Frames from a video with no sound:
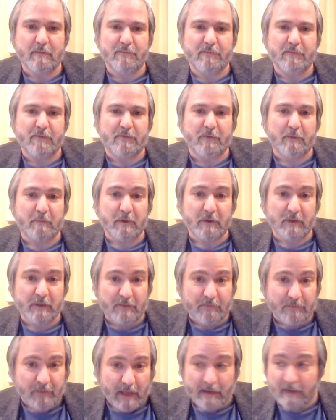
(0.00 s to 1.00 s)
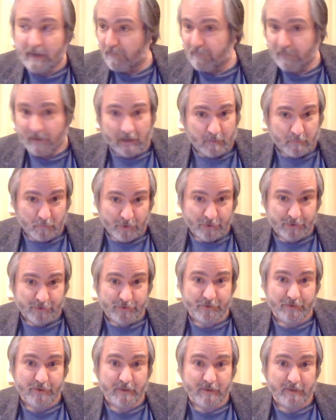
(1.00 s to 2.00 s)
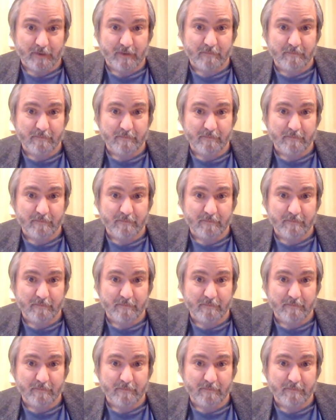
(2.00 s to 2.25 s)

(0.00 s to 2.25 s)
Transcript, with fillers: If you believe that, I've got a bridge to sell you.